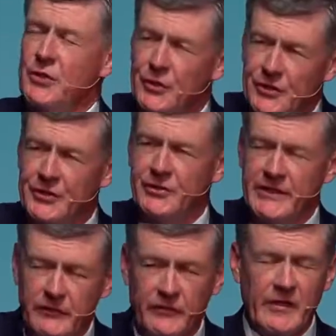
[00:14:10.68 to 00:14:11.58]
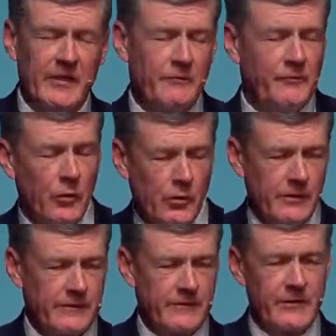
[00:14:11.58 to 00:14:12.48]
clearly set
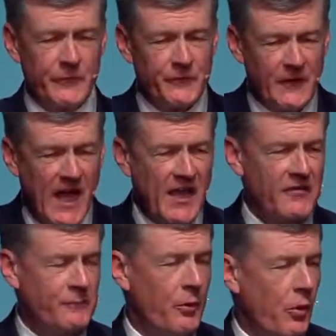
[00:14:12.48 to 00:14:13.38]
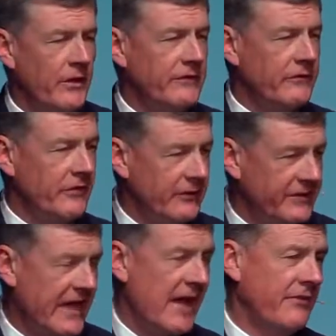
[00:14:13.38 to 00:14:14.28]
forth the 5 points
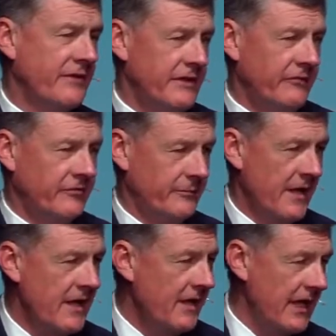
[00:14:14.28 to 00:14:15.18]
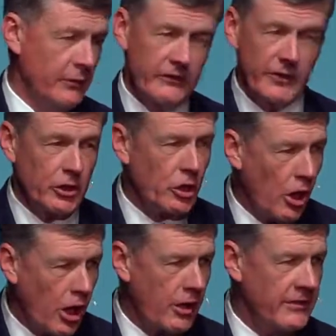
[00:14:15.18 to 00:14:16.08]
of Calvinism. He was a
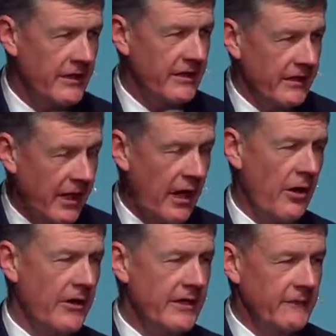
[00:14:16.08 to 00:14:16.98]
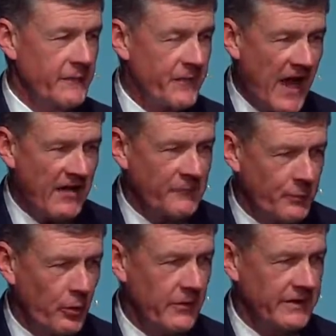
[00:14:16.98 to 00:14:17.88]
card-carrying
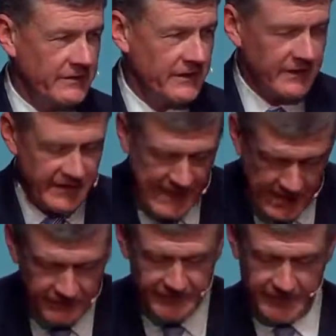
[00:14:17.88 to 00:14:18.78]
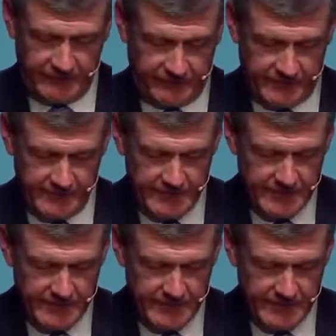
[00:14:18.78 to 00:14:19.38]
5-point Calvinist.